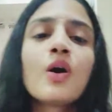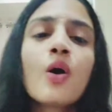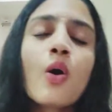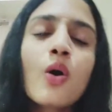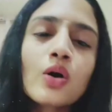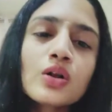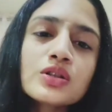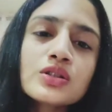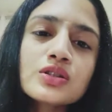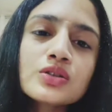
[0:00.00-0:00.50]

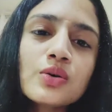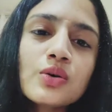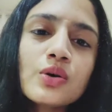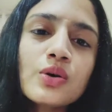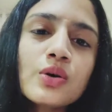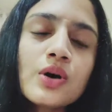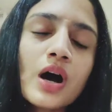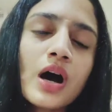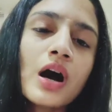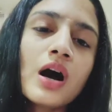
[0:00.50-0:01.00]
Also,
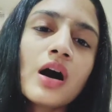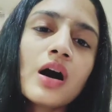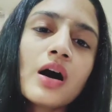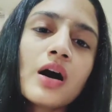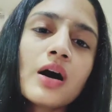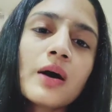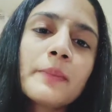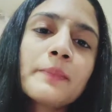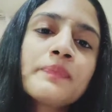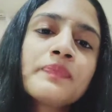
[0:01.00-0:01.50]

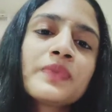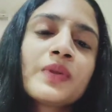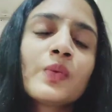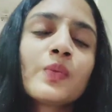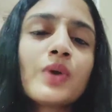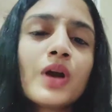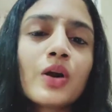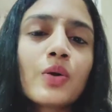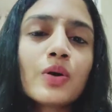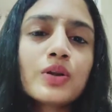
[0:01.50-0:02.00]

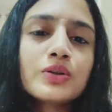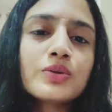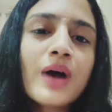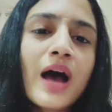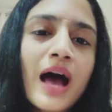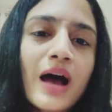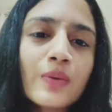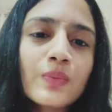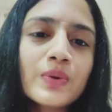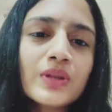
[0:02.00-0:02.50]
we are going to
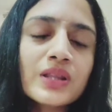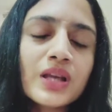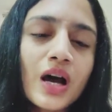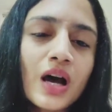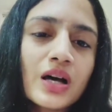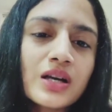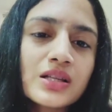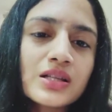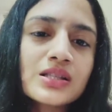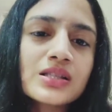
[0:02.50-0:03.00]
have with
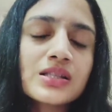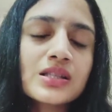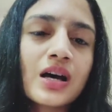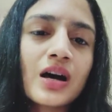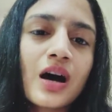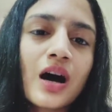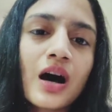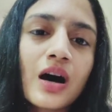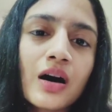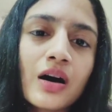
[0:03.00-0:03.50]
us
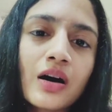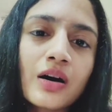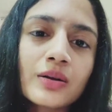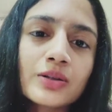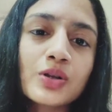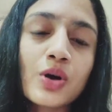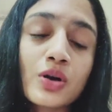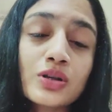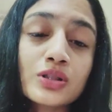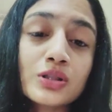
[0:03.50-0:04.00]

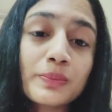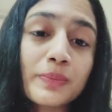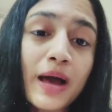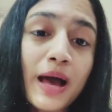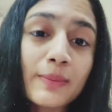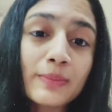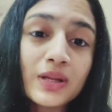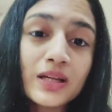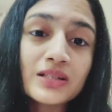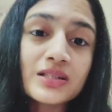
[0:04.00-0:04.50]
Dr.
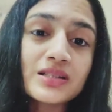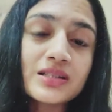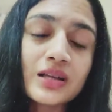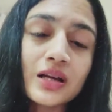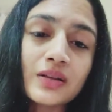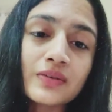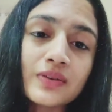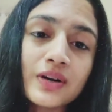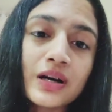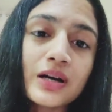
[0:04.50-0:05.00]
Pamela
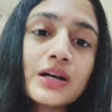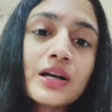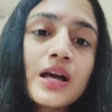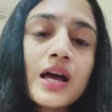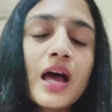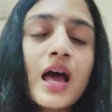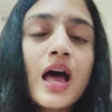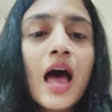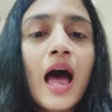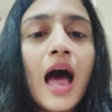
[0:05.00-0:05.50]
D'silva,
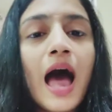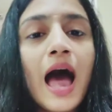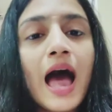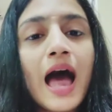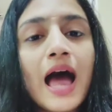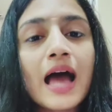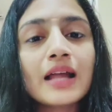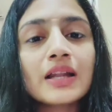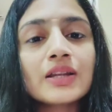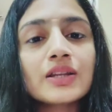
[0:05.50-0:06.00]

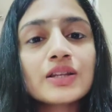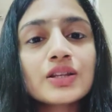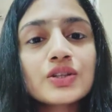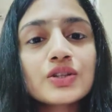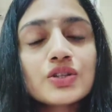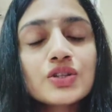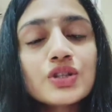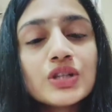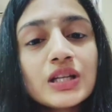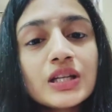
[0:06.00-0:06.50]
and
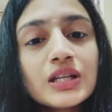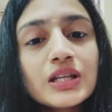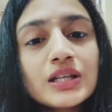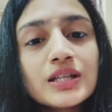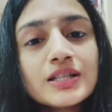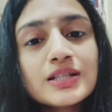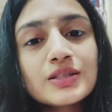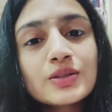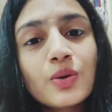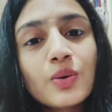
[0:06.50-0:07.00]
she
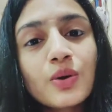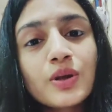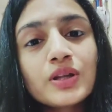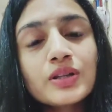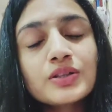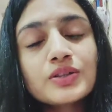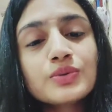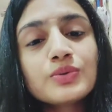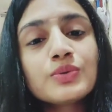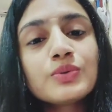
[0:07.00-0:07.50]
is
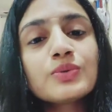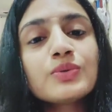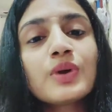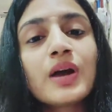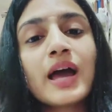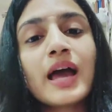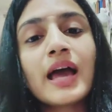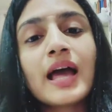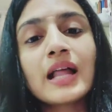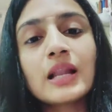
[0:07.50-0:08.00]
going to
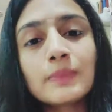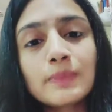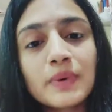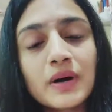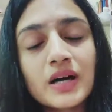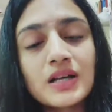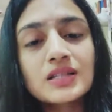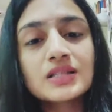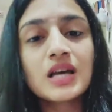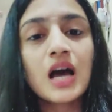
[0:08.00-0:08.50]
help
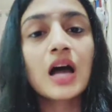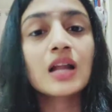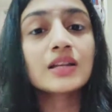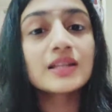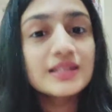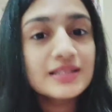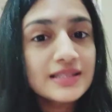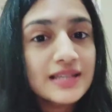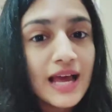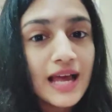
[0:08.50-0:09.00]
us
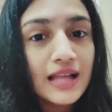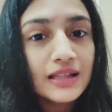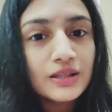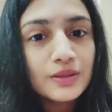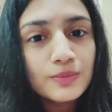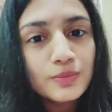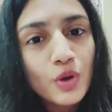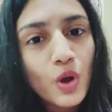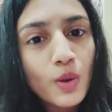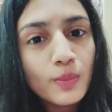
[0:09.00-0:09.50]
understand
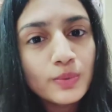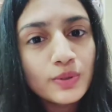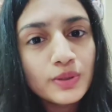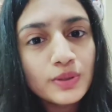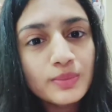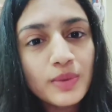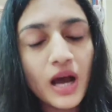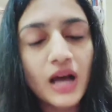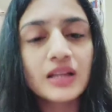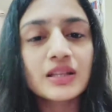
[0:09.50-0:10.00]
the
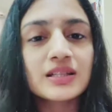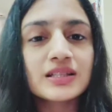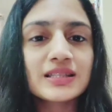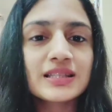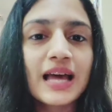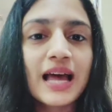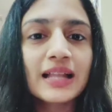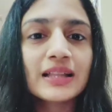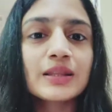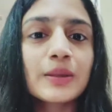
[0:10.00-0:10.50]
problem,
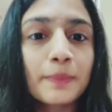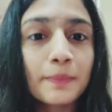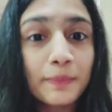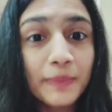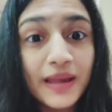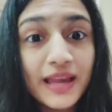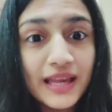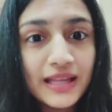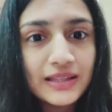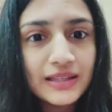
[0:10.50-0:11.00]
understand the
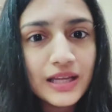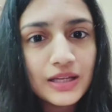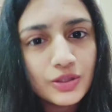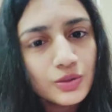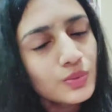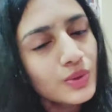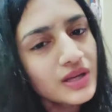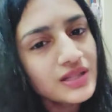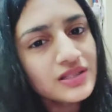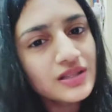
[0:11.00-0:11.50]
pain that
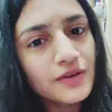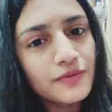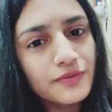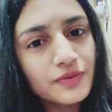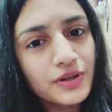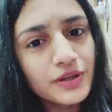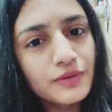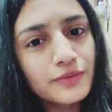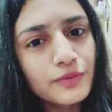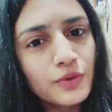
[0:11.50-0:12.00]
you are
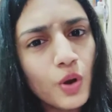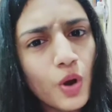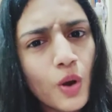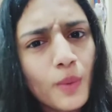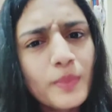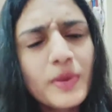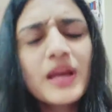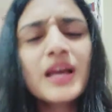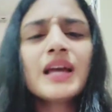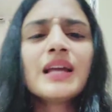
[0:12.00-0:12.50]
suffering
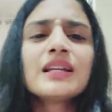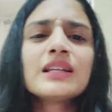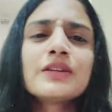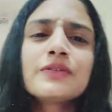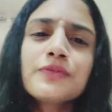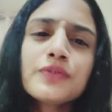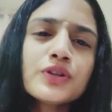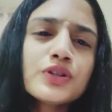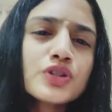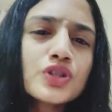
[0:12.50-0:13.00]
from,
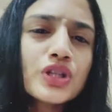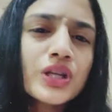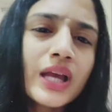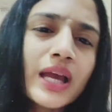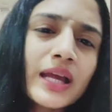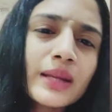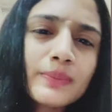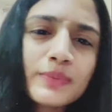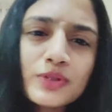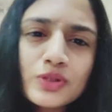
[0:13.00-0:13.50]

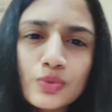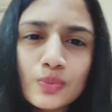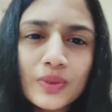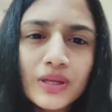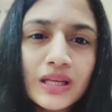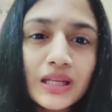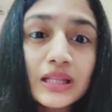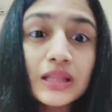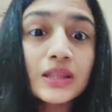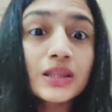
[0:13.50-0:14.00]
differentiate
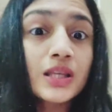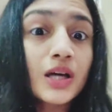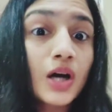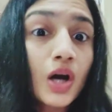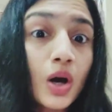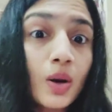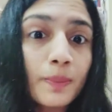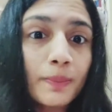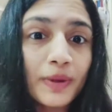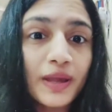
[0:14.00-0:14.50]
between
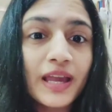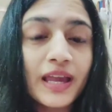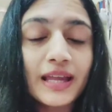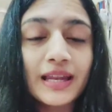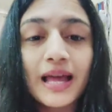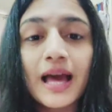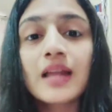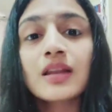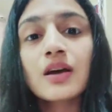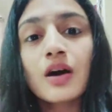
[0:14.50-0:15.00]
the
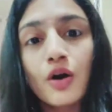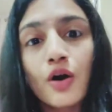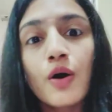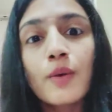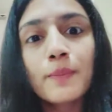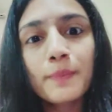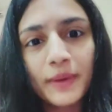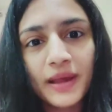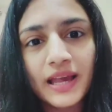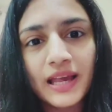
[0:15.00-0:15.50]
pain and
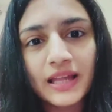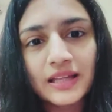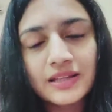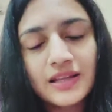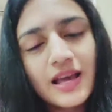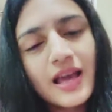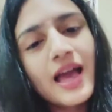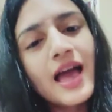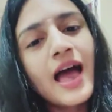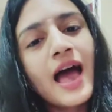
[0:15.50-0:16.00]
a
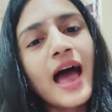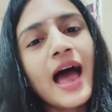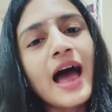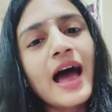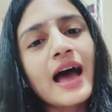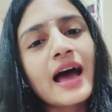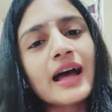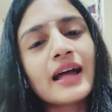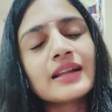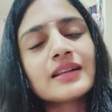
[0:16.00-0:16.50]
pain,
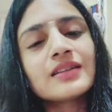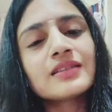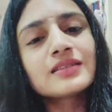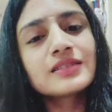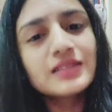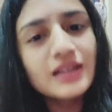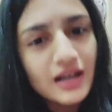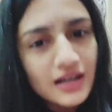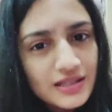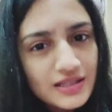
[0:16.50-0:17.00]
and
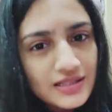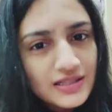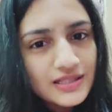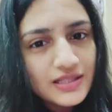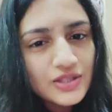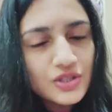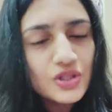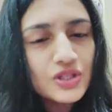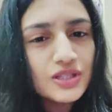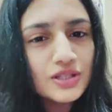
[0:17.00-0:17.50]

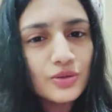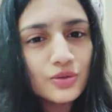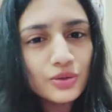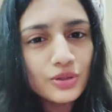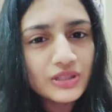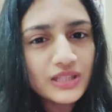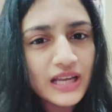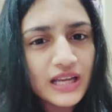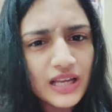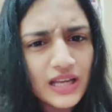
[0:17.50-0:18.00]
thus she's going
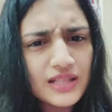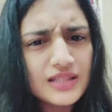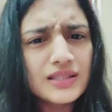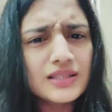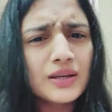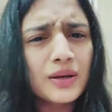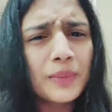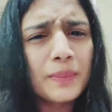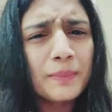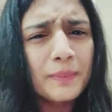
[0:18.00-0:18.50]
to tell us
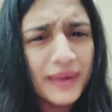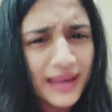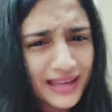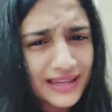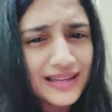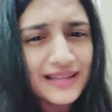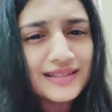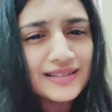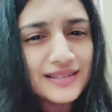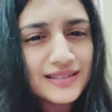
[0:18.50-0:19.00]
the
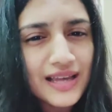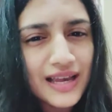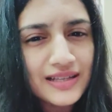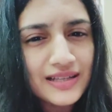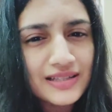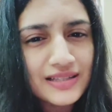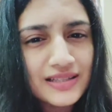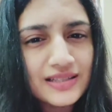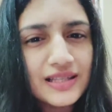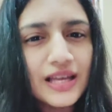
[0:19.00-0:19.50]
main
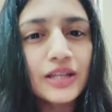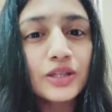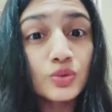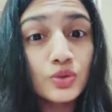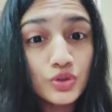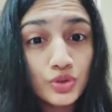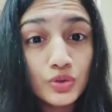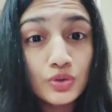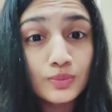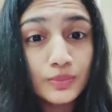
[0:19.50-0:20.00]
exercises that
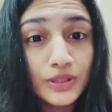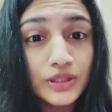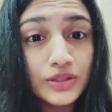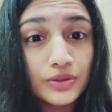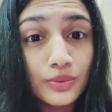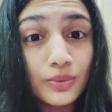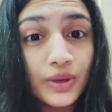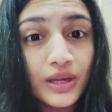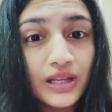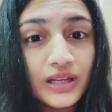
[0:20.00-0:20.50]
you should be
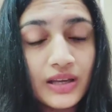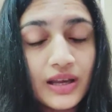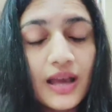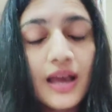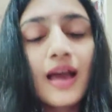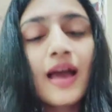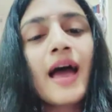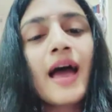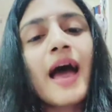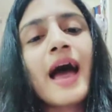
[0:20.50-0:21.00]
doing,
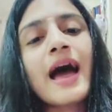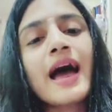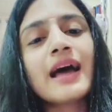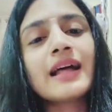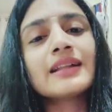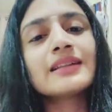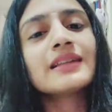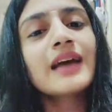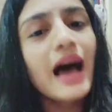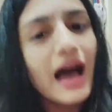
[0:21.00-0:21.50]

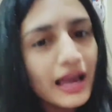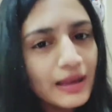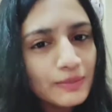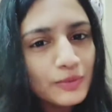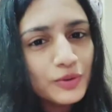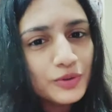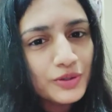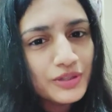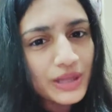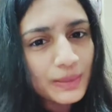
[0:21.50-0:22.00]
and I'm
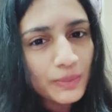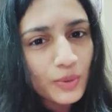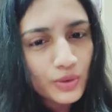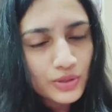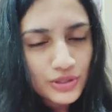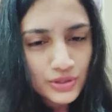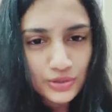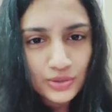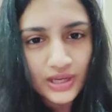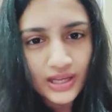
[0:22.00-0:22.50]
going to
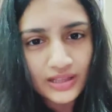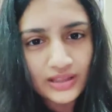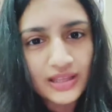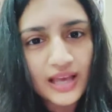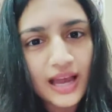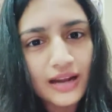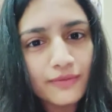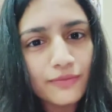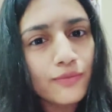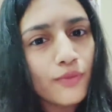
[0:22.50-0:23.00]
demonstrate
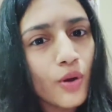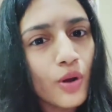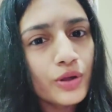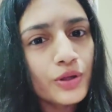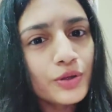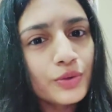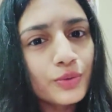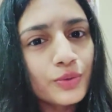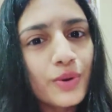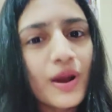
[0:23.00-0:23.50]
that for
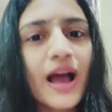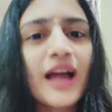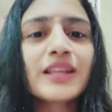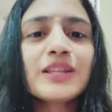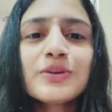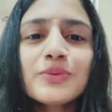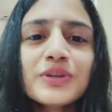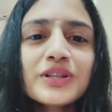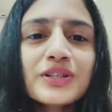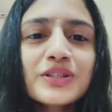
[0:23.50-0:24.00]
you,
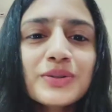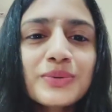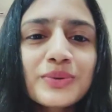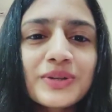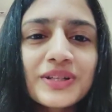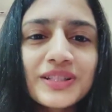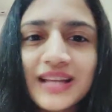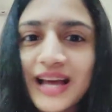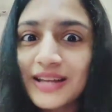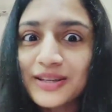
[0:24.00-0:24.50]
and you can do
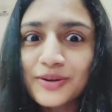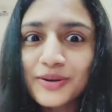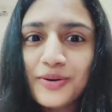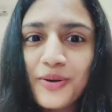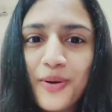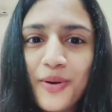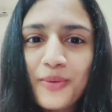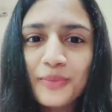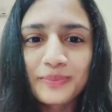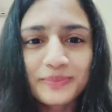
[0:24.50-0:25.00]
it at your
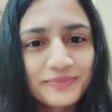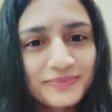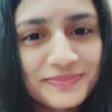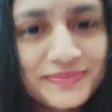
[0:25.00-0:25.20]
home.